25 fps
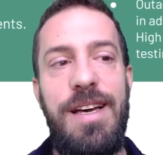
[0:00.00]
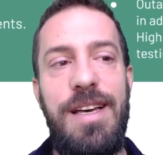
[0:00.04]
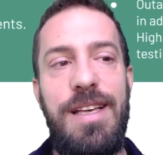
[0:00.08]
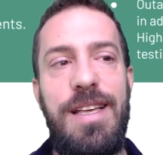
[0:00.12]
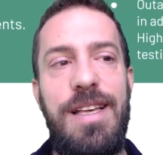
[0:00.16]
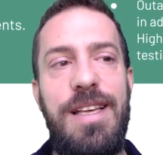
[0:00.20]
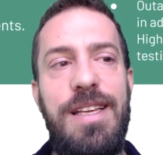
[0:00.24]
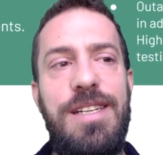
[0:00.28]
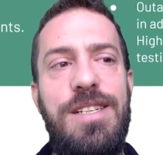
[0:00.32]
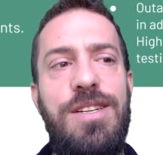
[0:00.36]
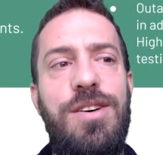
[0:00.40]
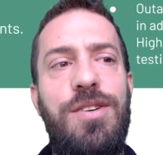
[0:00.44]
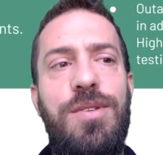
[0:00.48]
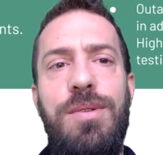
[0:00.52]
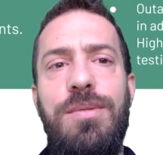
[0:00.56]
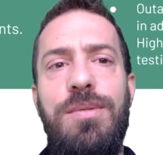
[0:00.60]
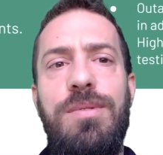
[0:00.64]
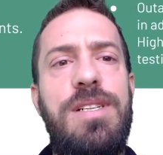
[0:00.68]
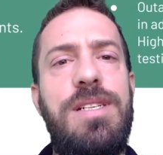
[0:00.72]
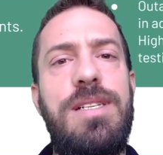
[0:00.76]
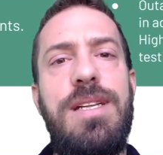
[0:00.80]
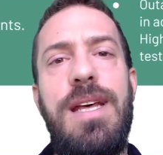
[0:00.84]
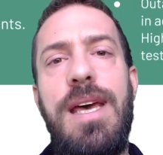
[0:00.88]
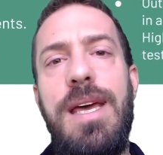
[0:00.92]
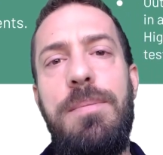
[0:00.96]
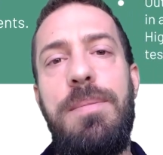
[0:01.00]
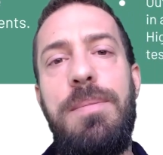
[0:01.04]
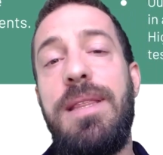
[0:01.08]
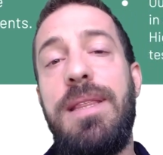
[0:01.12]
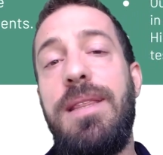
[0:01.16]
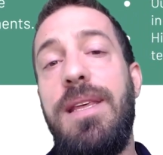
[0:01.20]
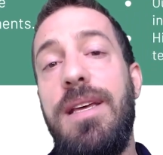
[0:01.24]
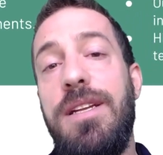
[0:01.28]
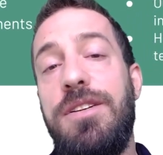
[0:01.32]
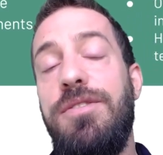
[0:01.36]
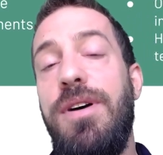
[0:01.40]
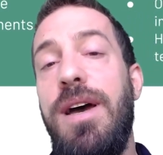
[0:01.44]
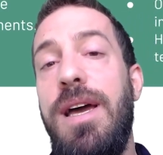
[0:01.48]
So we will say, but
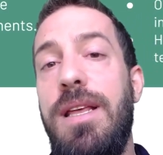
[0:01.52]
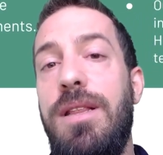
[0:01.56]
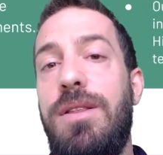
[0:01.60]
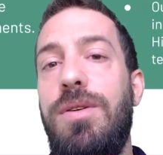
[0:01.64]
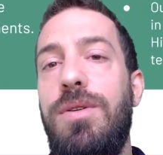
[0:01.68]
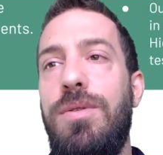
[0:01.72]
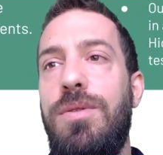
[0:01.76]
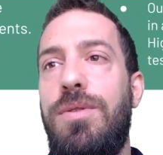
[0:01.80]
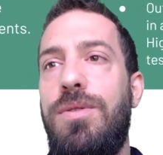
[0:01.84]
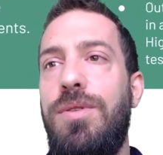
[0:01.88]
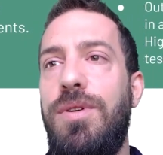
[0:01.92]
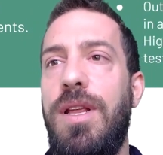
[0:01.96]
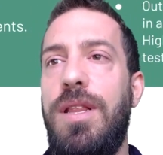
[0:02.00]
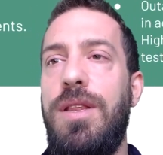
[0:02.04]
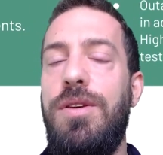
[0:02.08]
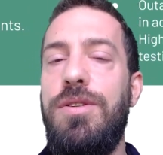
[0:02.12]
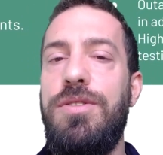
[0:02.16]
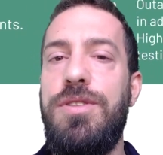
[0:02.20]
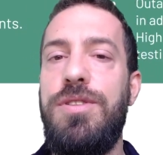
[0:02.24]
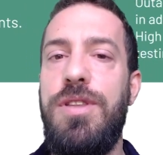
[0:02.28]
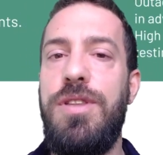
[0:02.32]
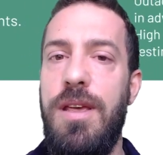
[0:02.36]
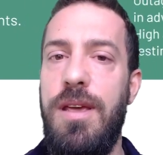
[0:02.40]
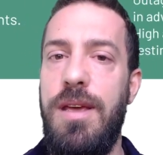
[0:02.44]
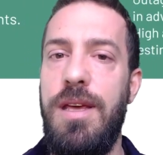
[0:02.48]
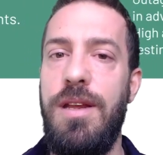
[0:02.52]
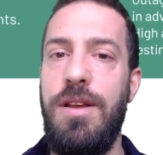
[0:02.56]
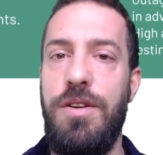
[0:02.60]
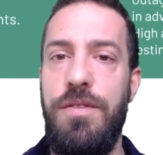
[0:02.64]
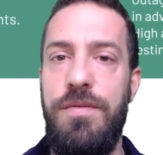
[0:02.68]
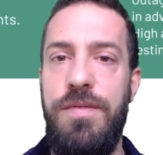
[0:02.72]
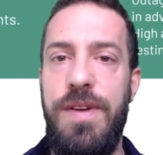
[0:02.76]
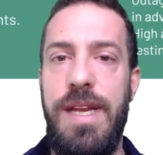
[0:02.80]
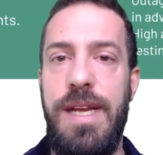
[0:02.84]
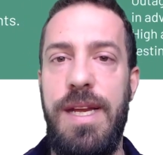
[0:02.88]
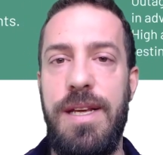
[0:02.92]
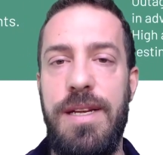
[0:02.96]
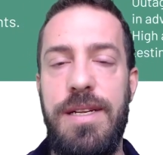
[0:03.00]
they're trying to reduce the
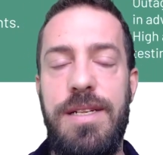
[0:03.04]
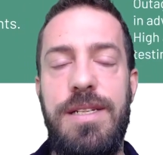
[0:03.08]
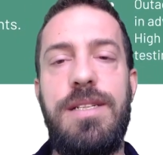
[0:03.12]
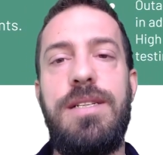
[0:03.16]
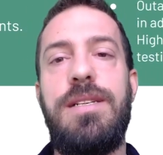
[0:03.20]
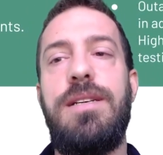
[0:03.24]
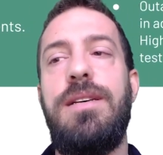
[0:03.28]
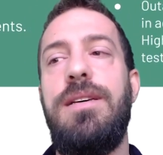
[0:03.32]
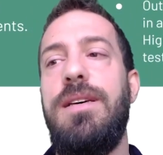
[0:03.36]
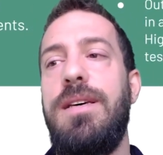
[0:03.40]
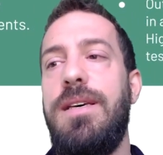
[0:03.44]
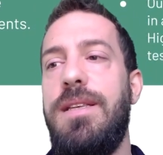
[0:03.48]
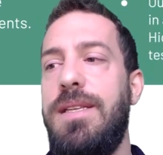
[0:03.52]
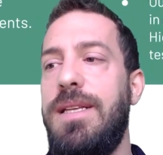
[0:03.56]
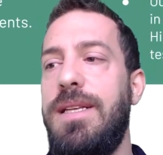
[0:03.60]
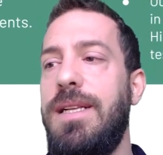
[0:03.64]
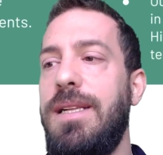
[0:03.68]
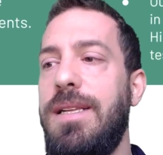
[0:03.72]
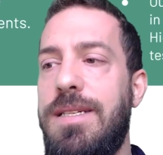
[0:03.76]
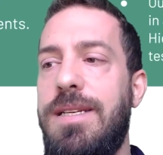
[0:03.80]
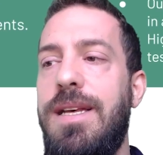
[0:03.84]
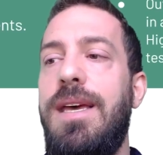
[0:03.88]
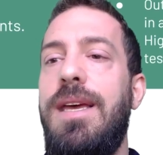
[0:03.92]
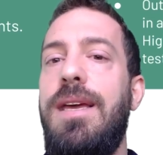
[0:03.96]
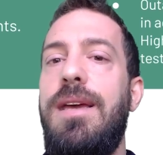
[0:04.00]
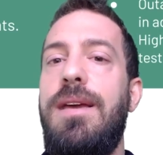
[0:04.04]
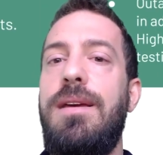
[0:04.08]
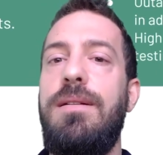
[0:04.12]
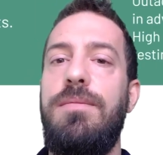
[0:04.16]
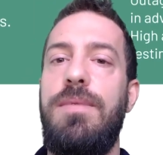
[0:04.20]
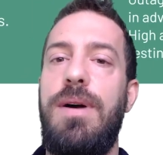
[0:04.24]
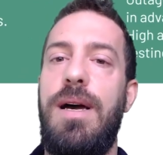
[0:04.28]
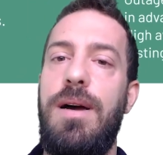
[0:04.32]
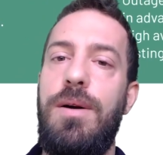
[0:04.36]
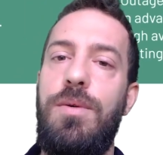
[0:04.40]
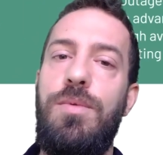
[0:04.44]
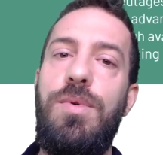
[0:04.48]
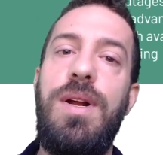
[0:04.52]
inconvenience. They'll say,
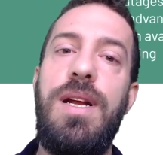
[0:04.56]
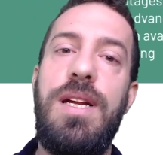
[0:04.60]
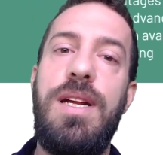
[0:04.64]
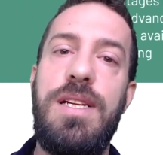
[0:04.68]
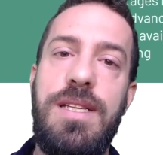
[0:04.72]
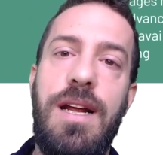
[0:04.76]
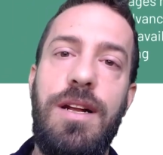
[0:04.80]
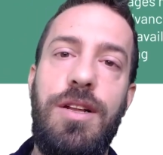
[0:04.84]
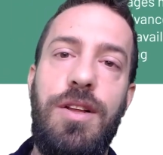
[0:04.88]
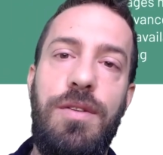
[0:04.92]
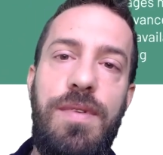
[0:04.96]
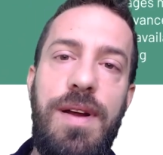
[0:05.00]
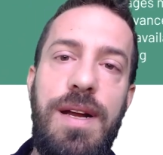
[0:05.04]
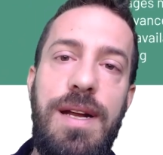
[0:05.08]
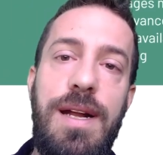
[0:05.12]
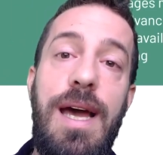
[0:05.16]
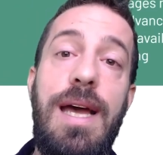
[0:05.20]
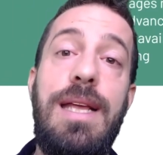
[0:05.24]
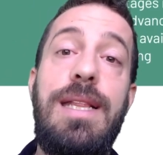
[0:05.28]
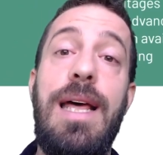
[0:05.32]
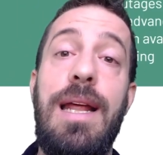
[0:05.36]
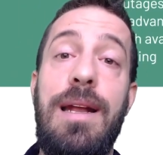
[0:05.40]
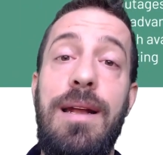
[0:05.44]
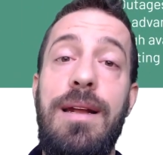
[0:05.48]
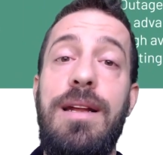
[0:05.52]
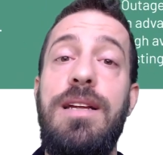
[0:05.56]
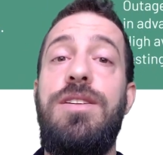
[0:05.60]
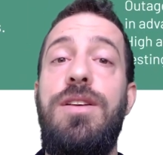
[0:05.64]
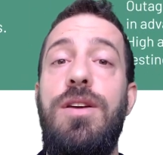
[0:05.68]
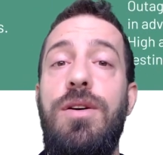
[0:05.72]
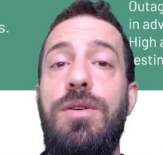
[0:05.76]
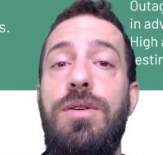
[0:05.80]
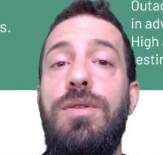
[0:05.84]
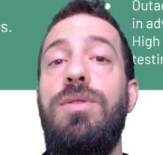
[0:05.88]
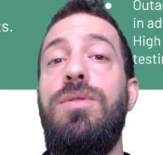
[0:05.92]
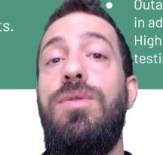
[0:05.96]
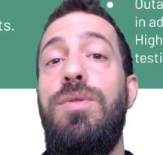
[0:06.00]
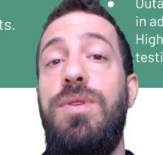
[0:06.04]
we'll restart overnight unless
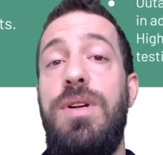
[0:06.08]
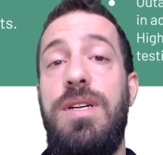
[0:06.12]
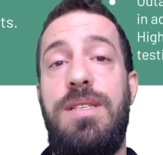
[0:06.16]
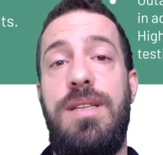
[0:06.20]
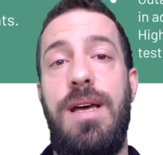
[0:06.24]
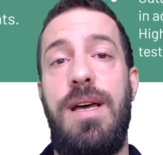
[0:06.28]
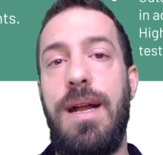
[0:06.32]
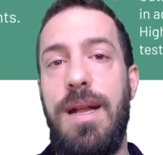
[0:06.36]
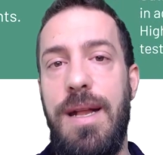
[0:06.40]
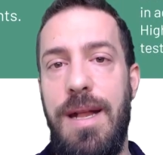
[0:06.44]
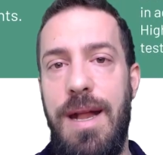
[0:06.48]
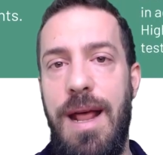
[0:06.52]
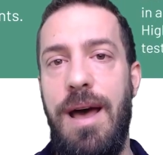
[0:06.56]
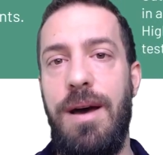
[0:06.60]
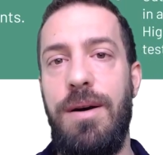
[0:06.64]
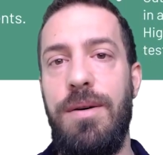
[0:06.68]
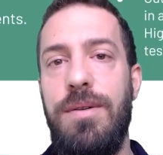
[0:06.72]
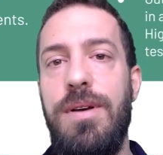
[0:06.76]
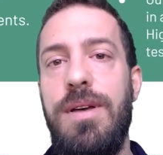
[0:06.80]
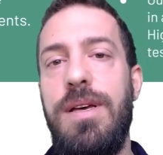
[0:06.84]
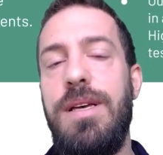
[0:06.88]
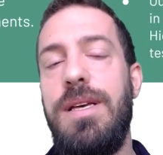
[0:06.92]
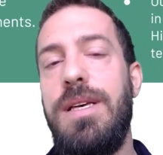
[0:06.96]
you want to restart now.